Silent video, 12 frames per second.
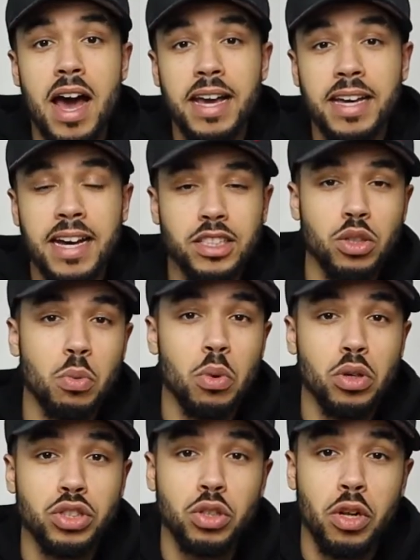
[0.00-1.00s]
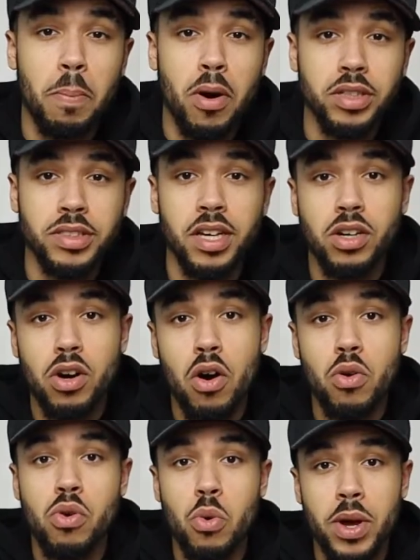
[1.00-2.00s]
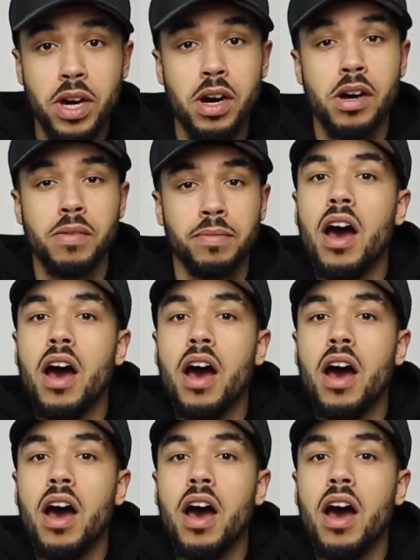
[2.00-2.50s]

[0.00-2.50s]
and get towards your deposit goal quicker.